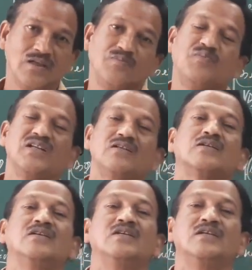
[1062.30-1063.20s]

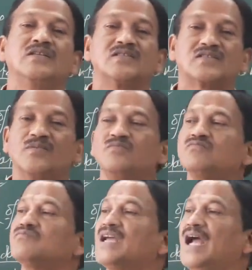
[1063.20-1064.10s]
but
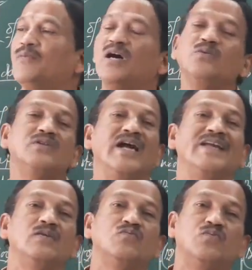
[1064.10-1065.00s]
some amount
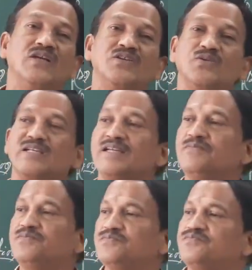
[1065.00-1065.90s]
I want to
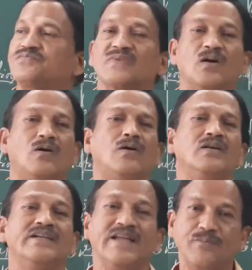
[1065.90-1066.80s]
give
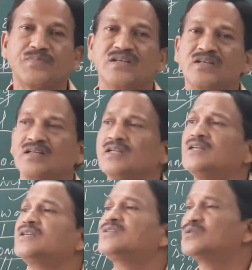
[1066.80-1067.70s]
on debt
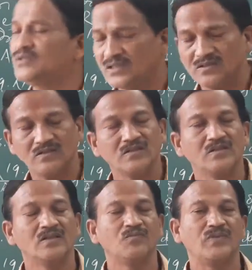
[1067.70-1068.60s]
to
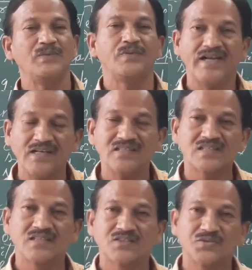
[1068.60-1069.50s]
my friends.
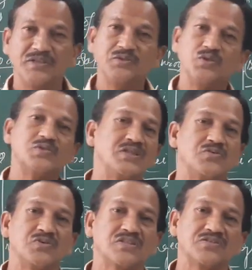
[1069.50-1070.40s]
So in these
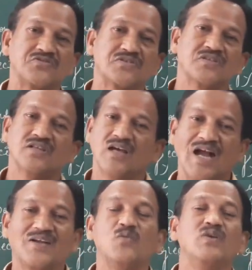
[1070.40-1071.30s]
situations,
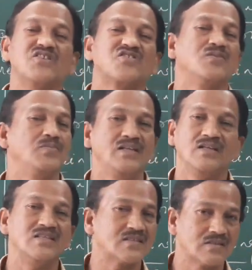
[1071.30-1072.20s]
accommodation bill
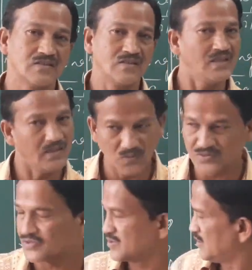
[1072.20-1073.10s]
is
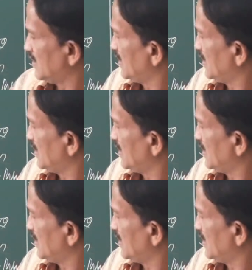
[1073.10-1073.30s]
used.